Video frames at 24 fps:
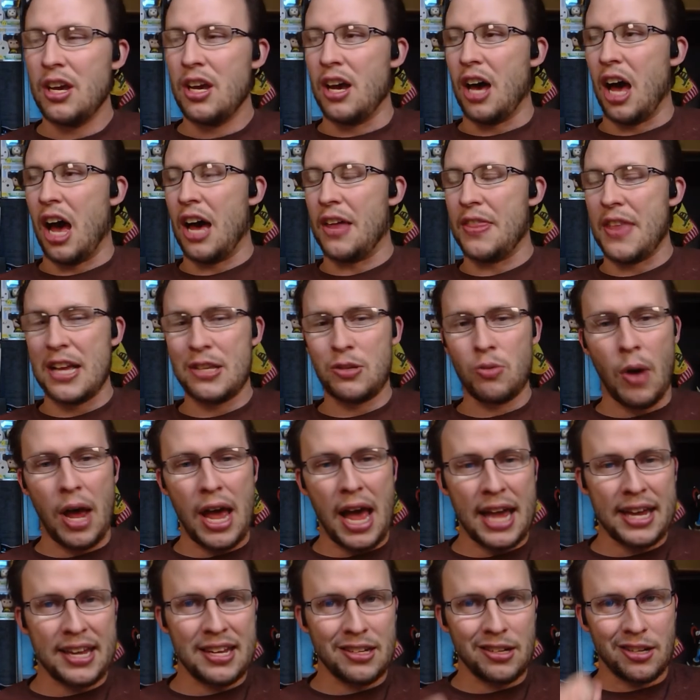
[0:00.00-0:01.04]
That's why
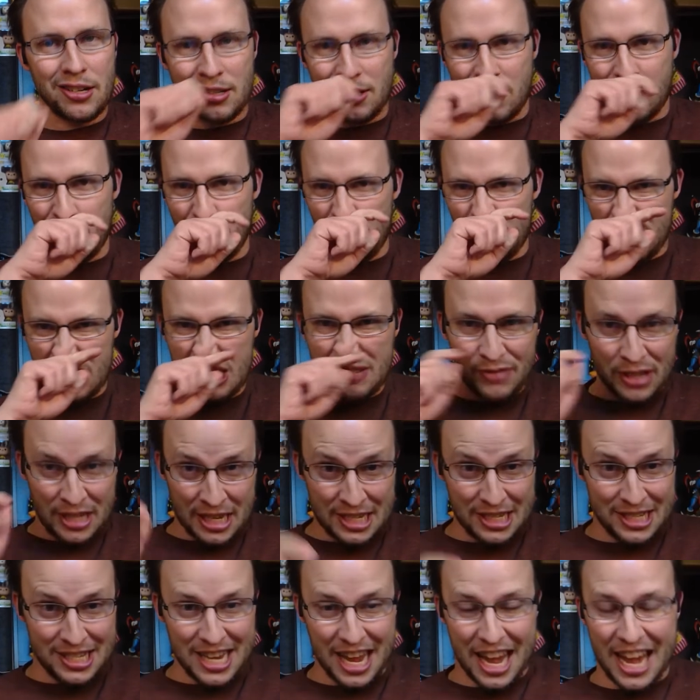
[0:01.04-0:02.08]
I can conclusively
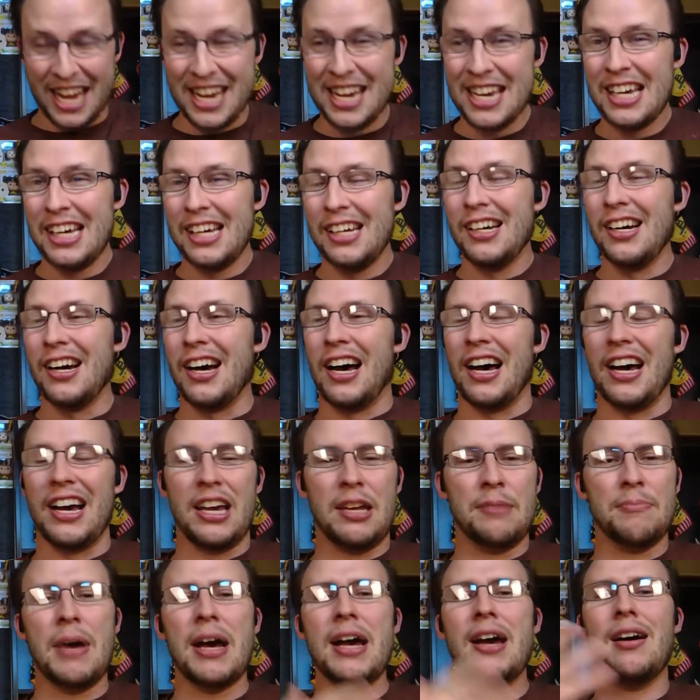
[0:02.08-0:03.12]
say,
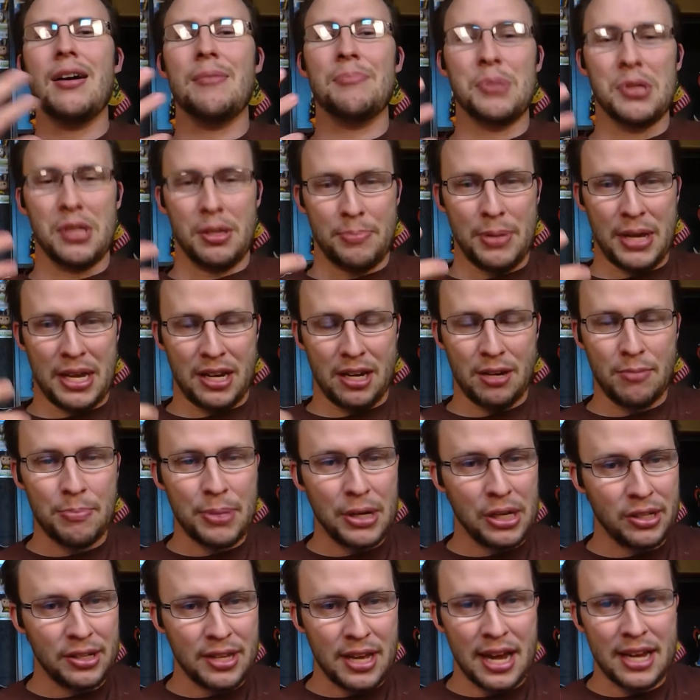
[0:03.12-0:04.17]
in my humble opinion,
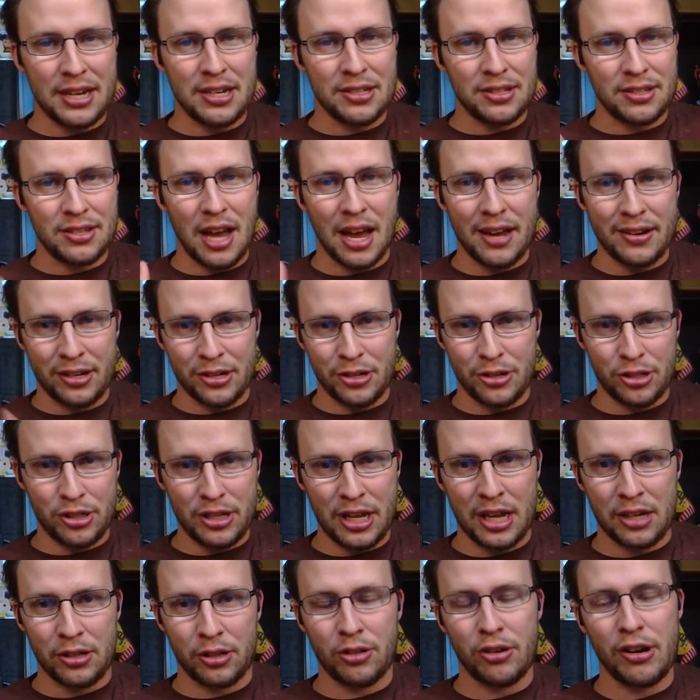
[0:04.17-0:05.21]
Bill Nye does not
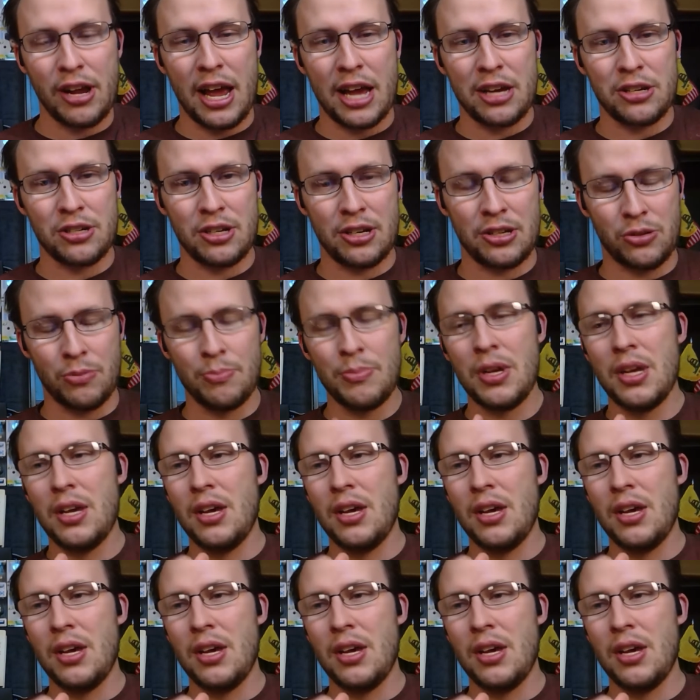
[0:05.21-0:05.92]
understand creationism.